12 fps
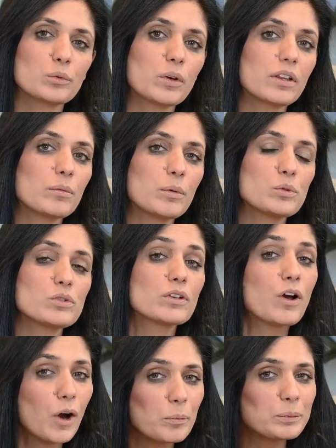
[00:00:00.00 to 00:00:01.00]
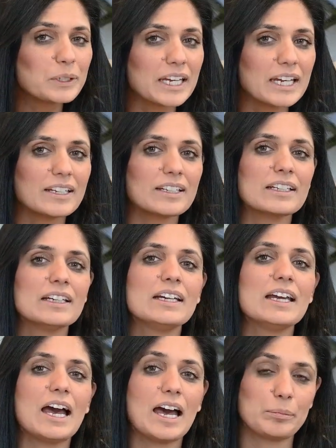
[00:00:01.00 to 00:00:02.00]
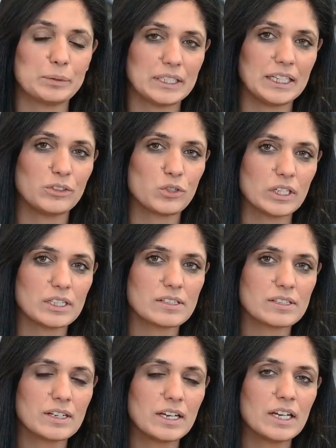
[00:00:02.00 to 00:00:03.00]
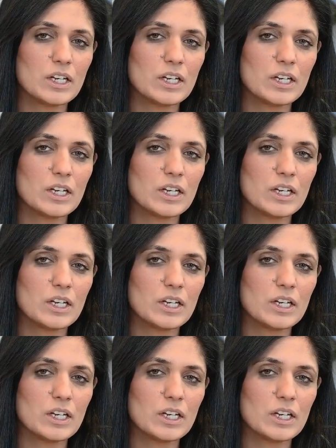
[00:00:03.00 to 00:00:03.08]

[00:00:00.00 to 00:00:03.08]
one of the most complicated applications.